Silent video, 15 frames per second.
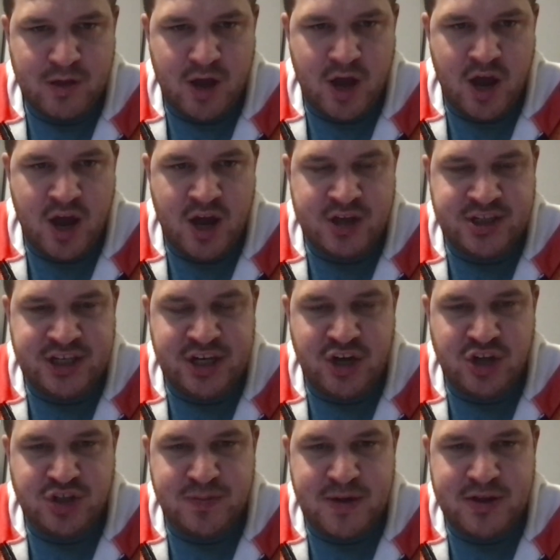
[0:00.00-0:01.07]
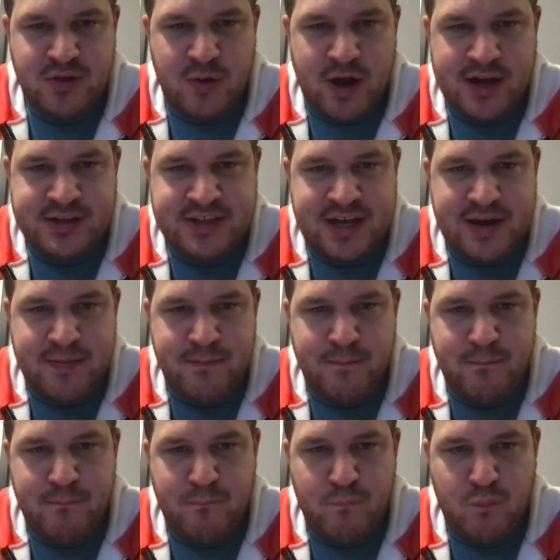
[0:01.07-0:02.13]
Geno Smith, who I
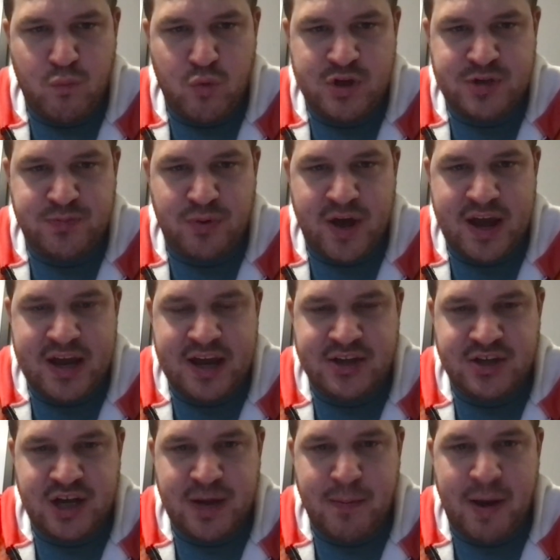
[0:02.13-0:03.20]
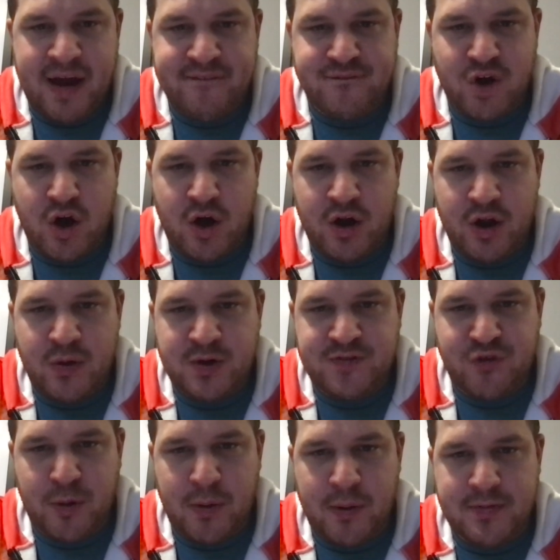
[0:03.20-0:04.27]
said was playing yesterday, my fault. It
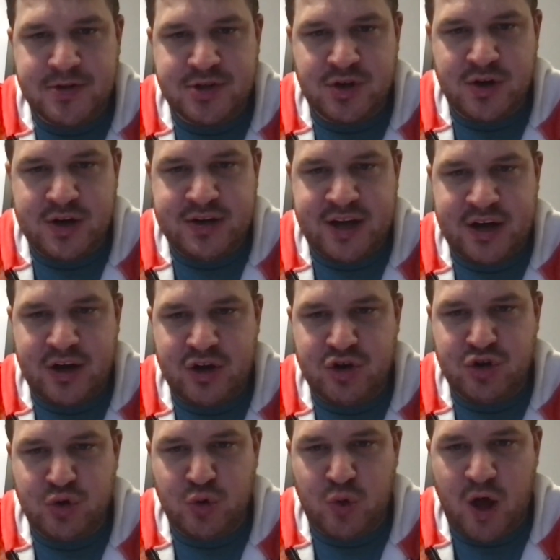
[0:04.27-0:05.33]
was former Missouri Tiger Drew